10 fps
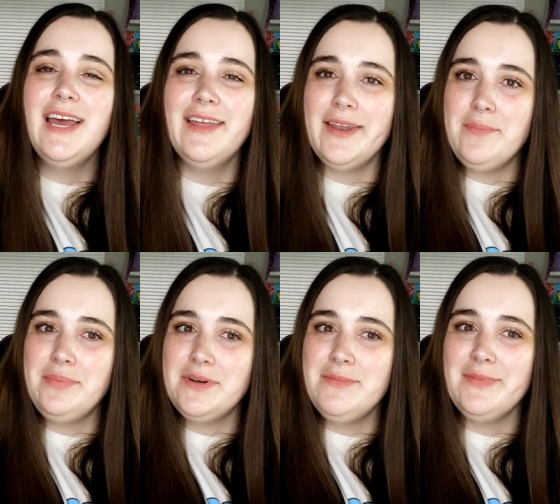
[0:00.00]
and then I
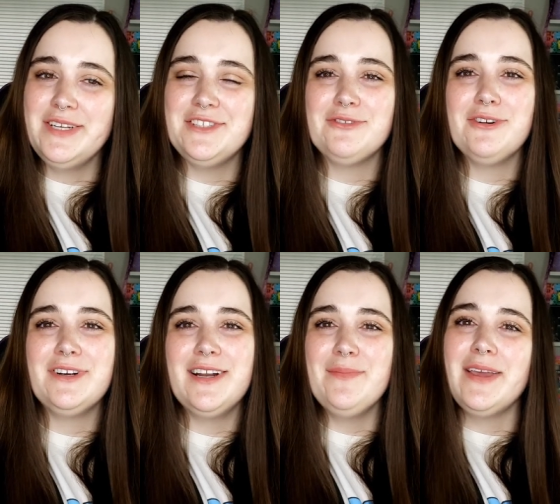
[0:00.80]
put them in my drawer
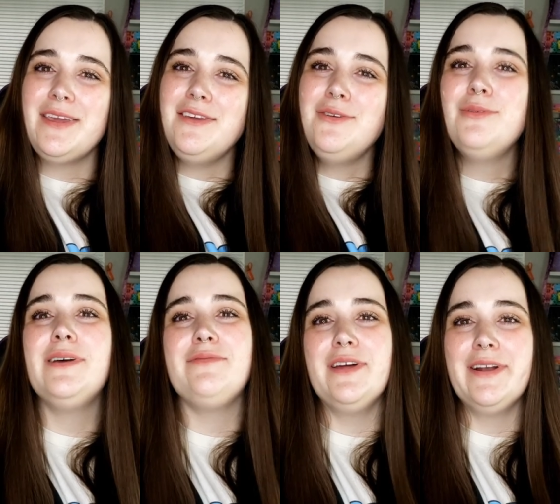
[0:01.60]
and I'm like, you
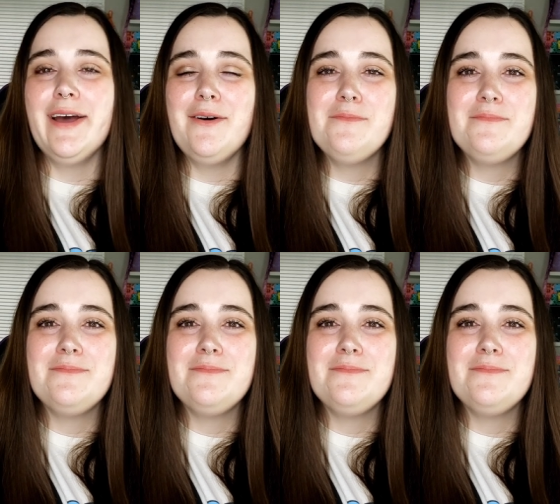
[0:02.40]
live there now.